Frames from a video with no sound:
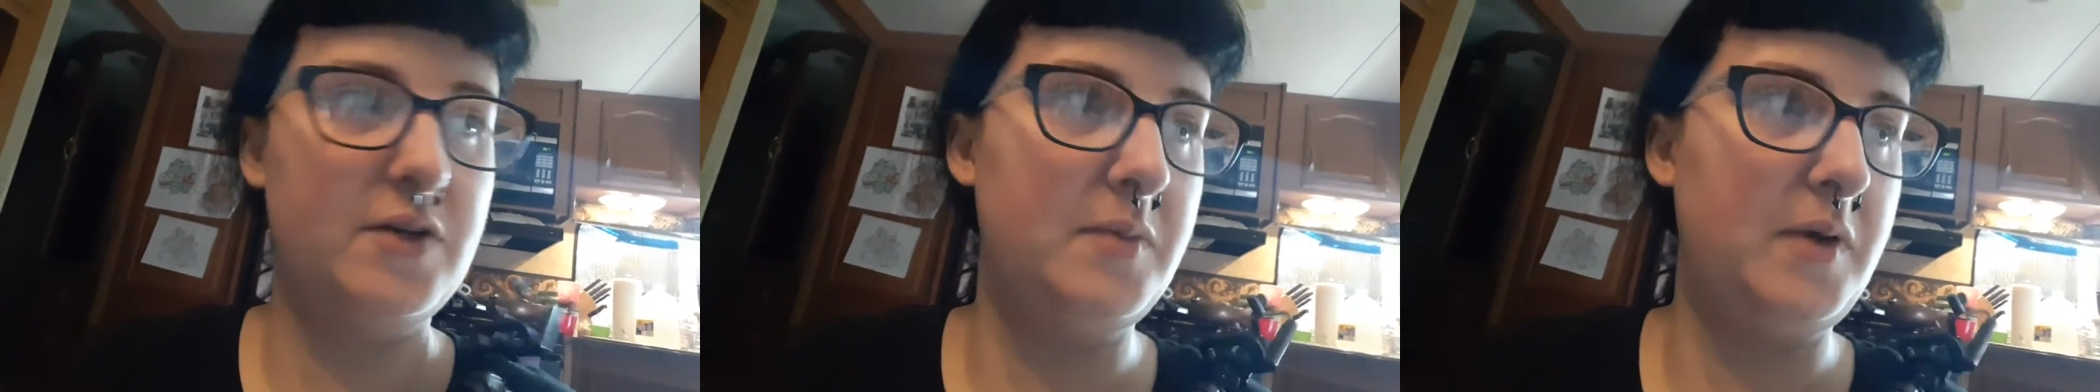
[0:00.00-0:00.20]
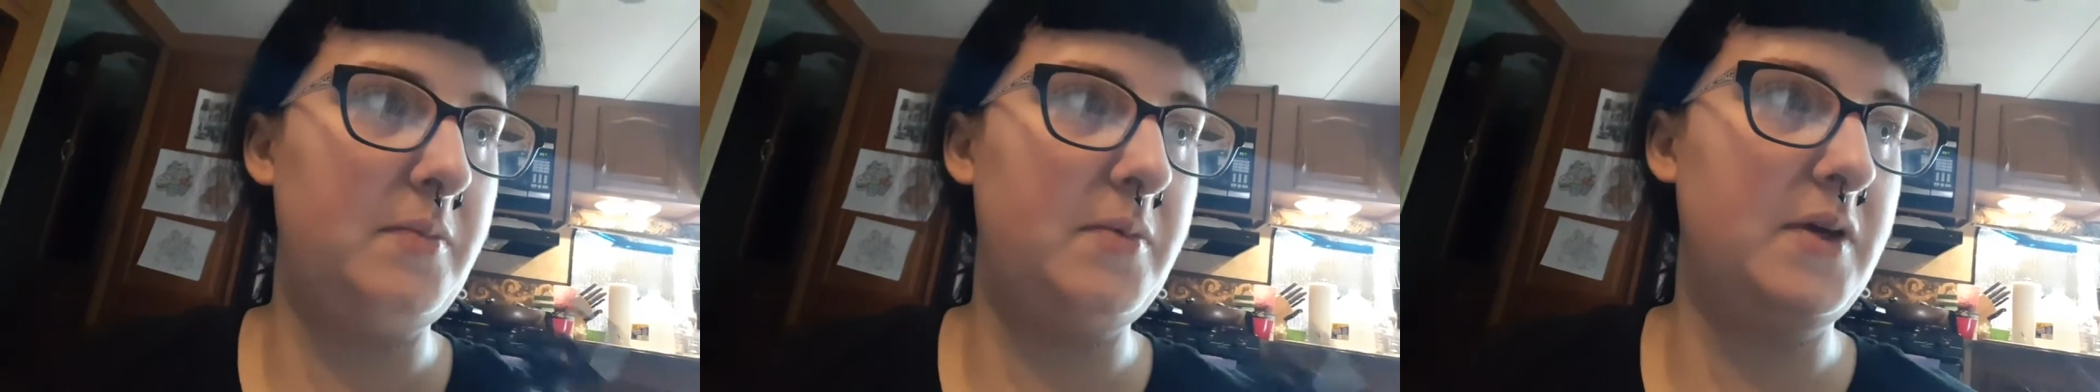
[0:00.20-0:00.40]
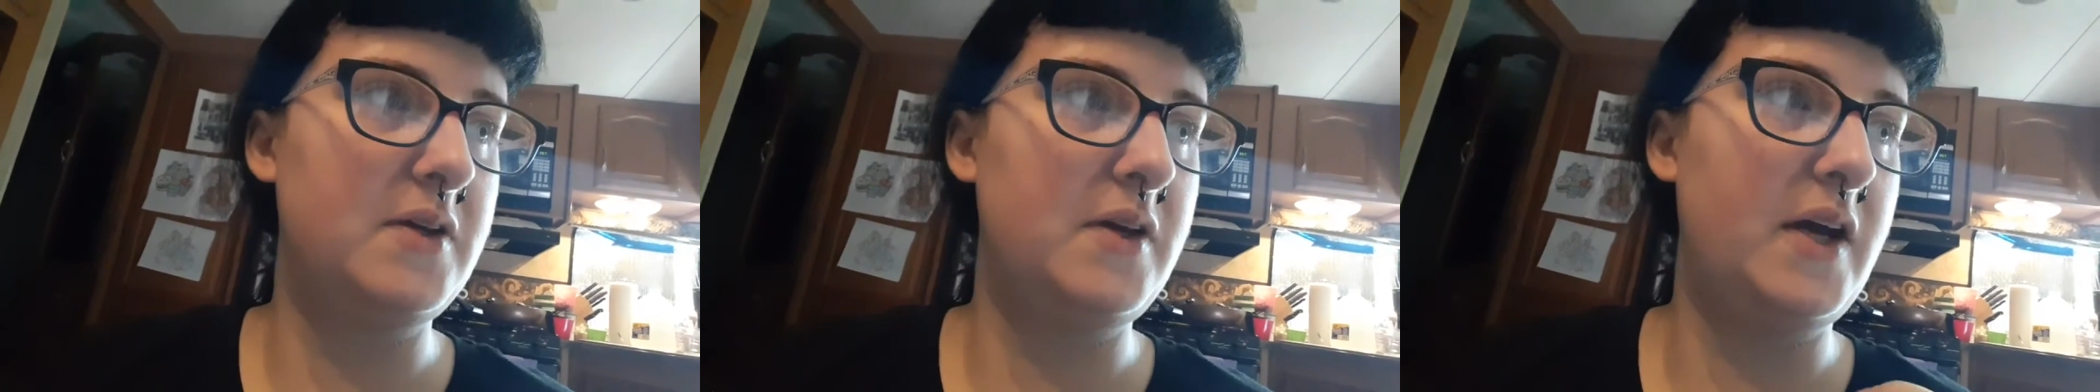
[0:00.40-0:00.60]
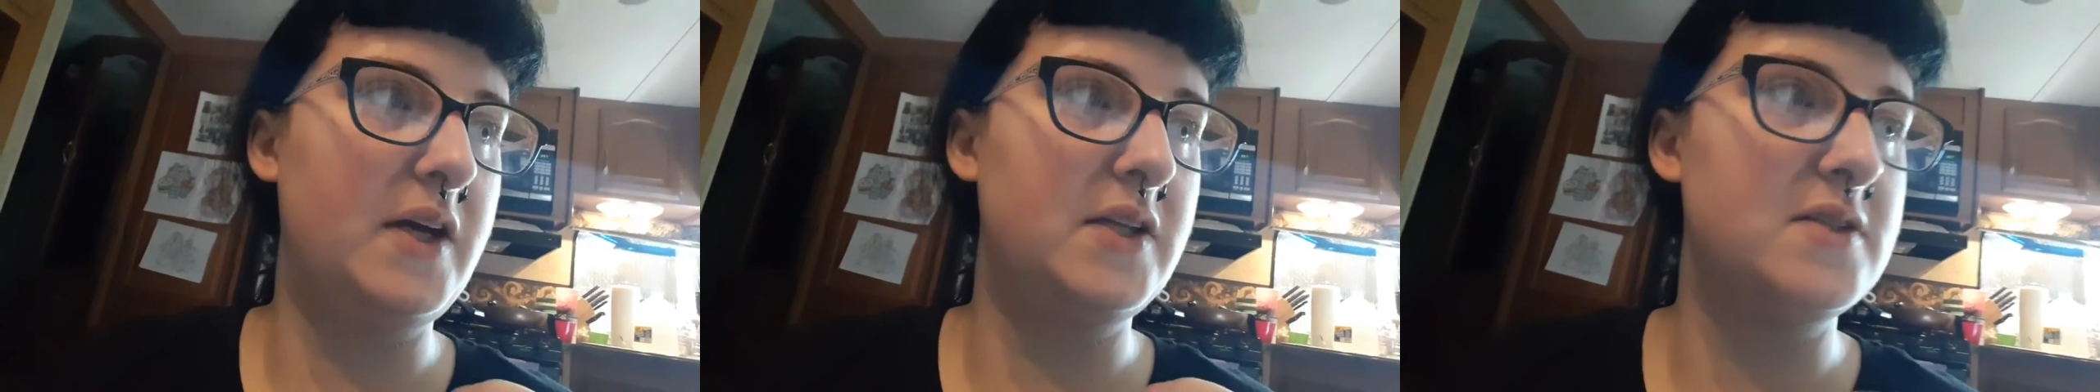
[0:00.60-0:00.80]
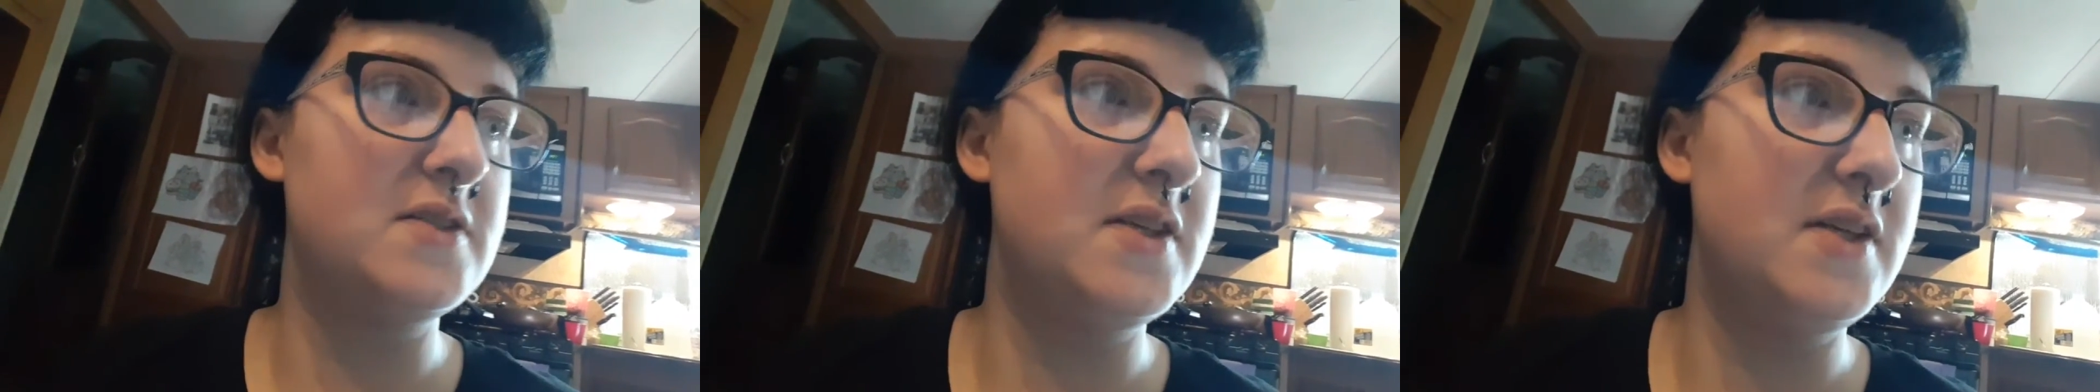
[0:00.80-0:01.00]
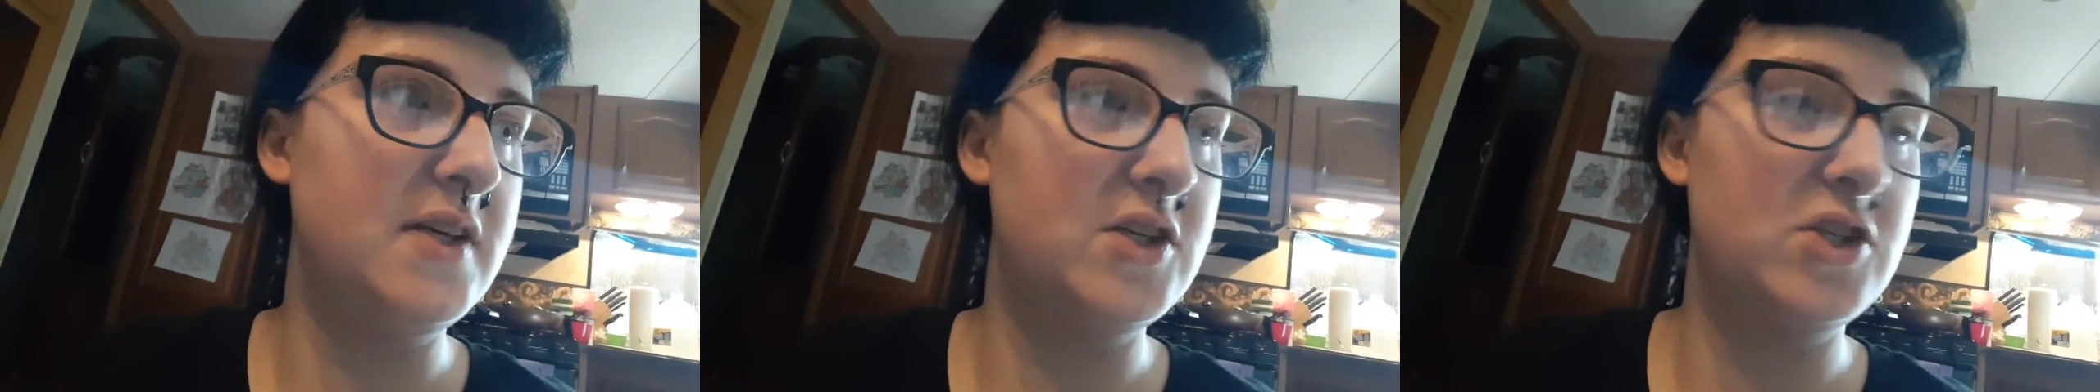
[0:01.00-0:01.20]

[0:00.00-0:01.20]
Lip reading: maybe hide-and-seek.